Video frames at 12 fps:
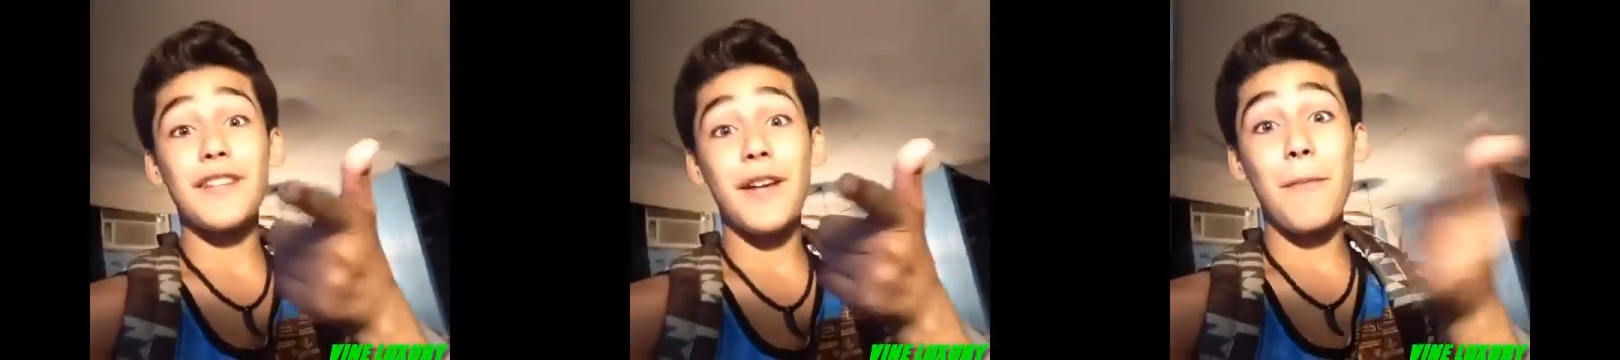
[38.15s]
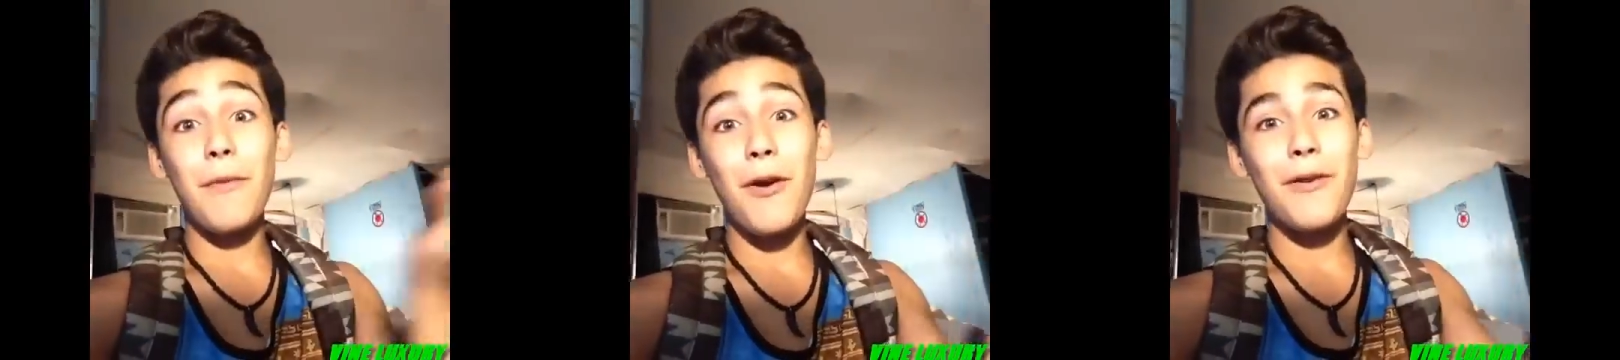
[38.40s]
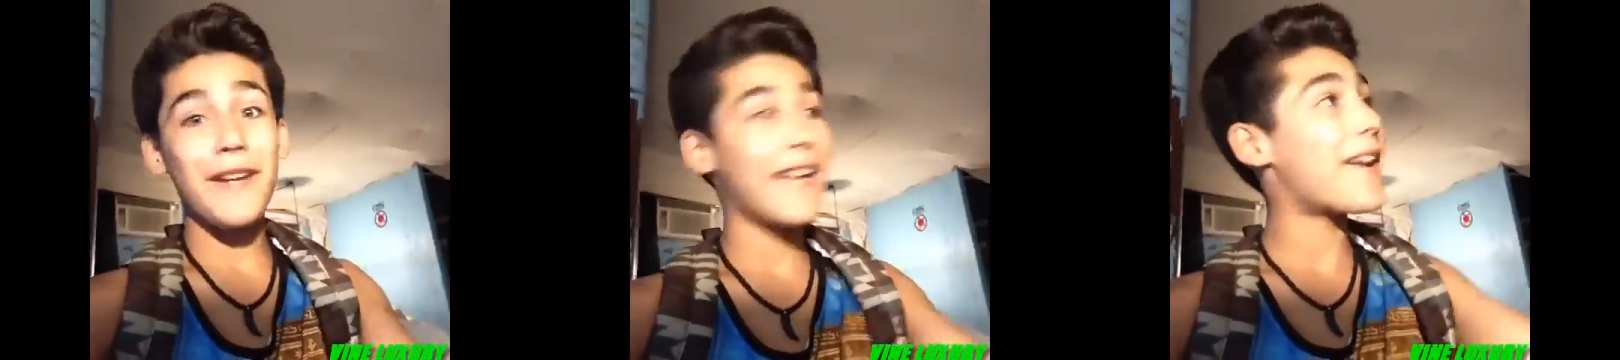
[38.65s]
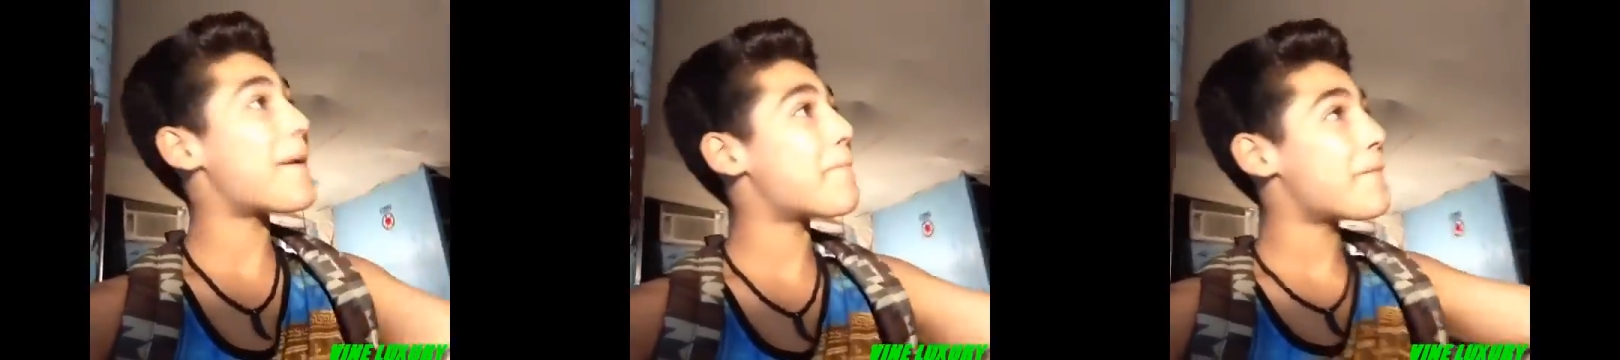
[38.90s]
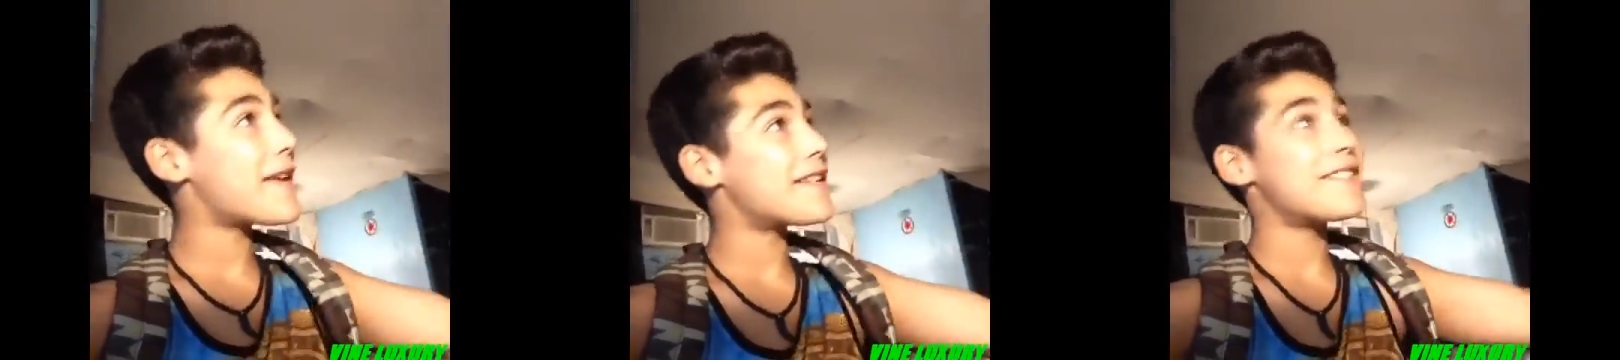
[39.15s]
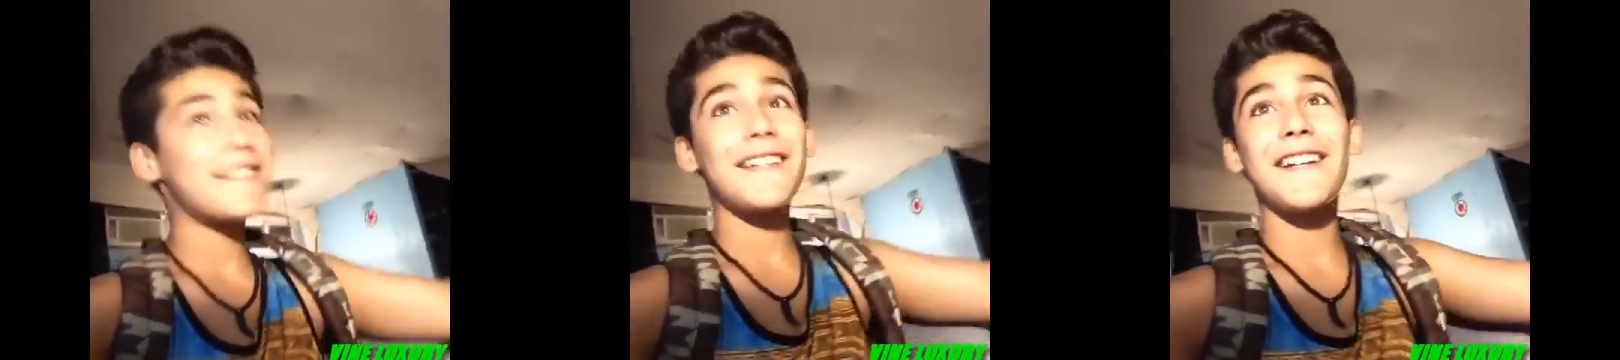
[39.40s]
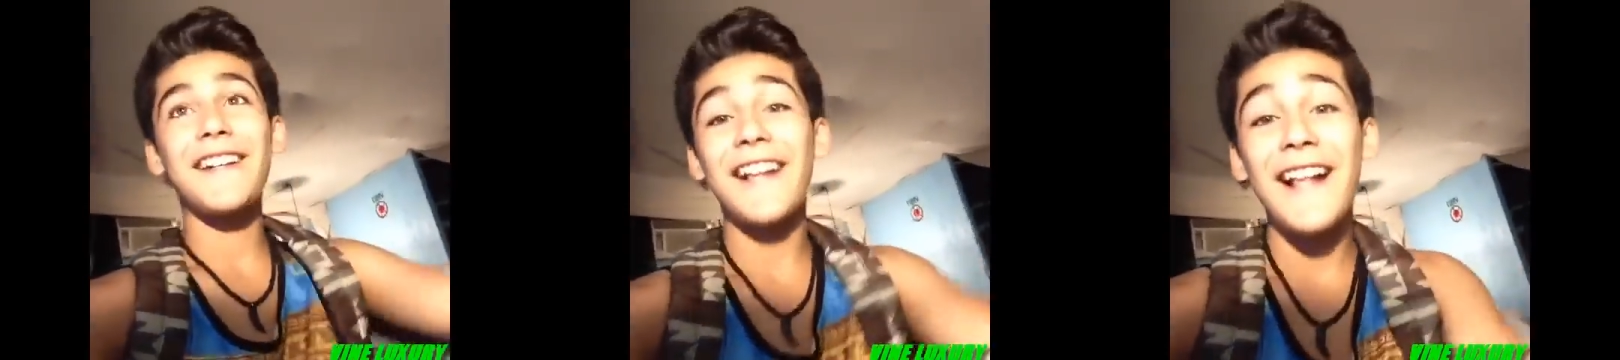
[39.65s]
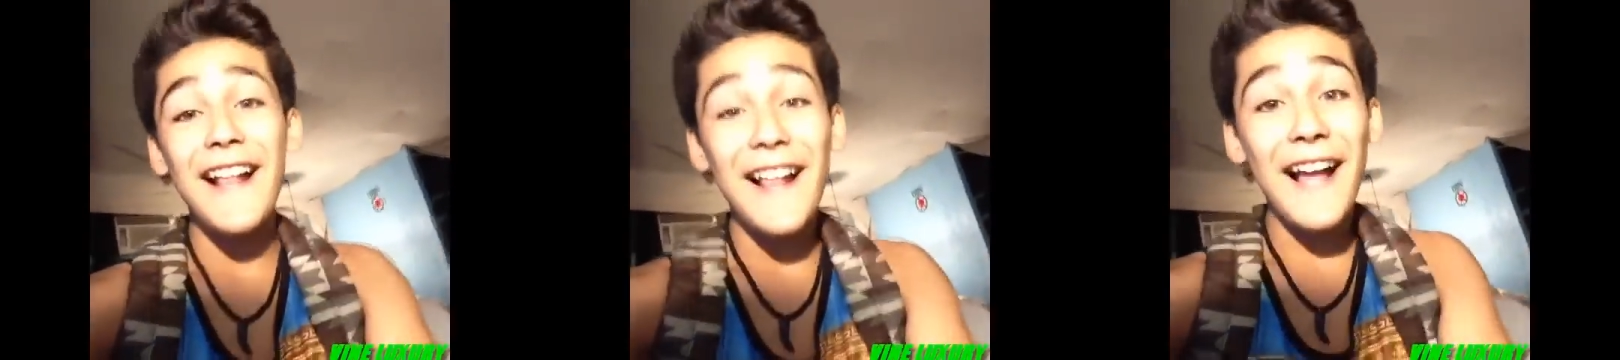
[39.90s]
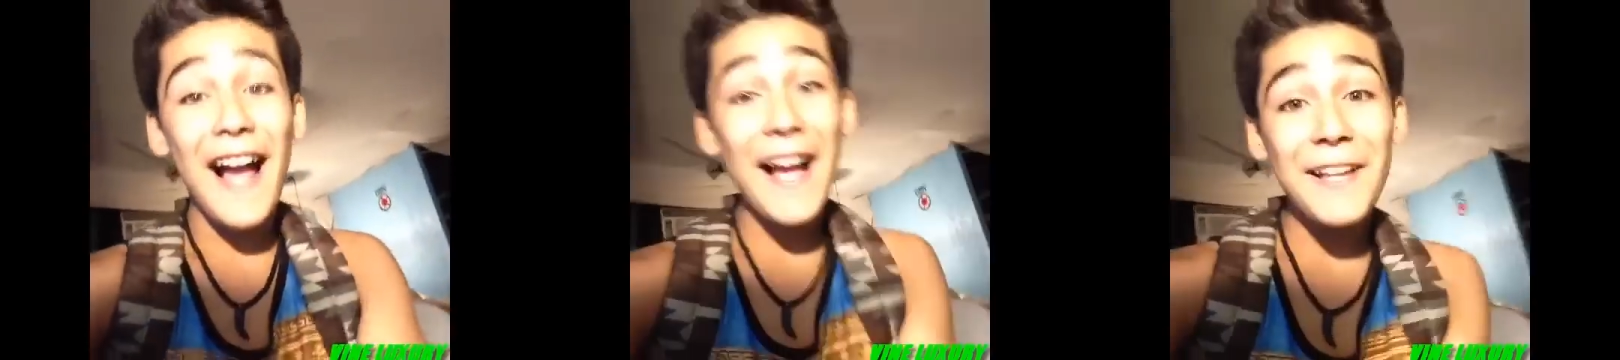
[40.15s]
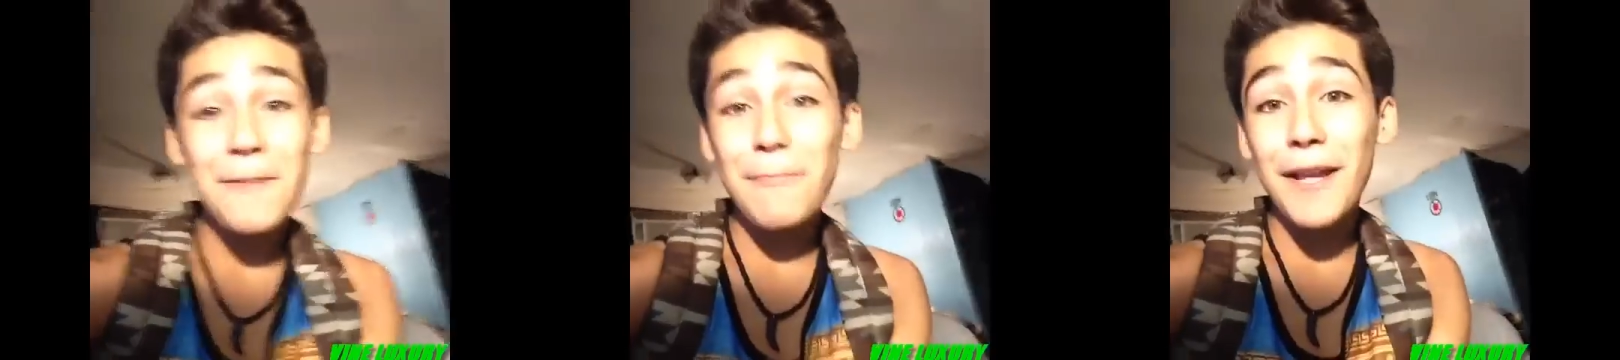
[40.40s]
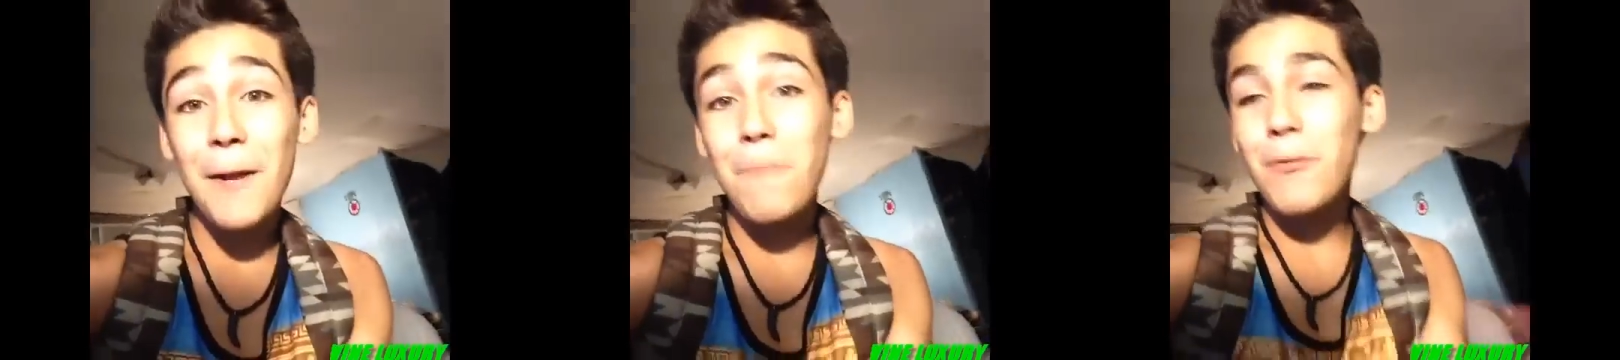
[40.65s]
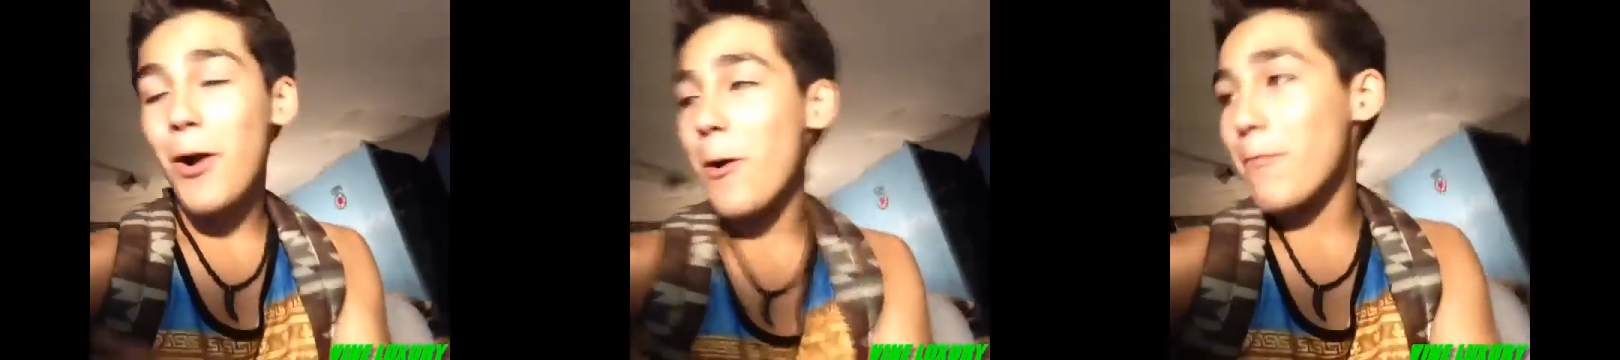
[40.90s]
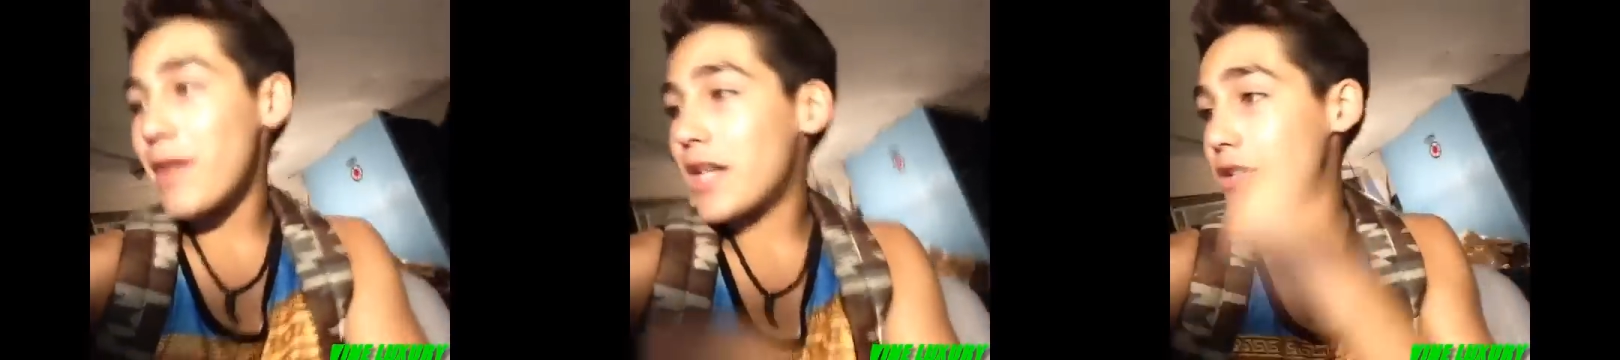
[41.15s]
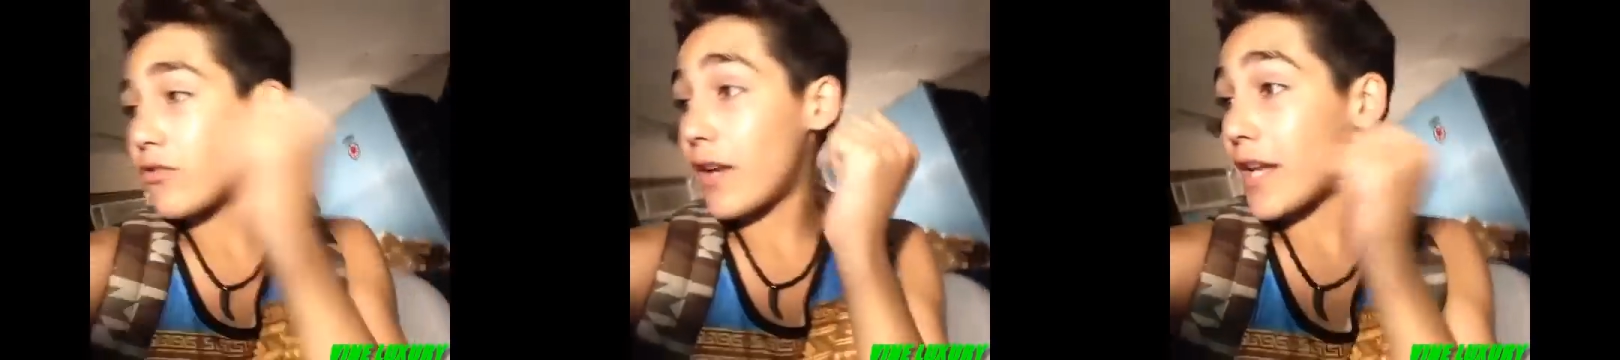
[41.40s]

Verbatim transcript: Took a broke nigga bitch. I can make a broke bitch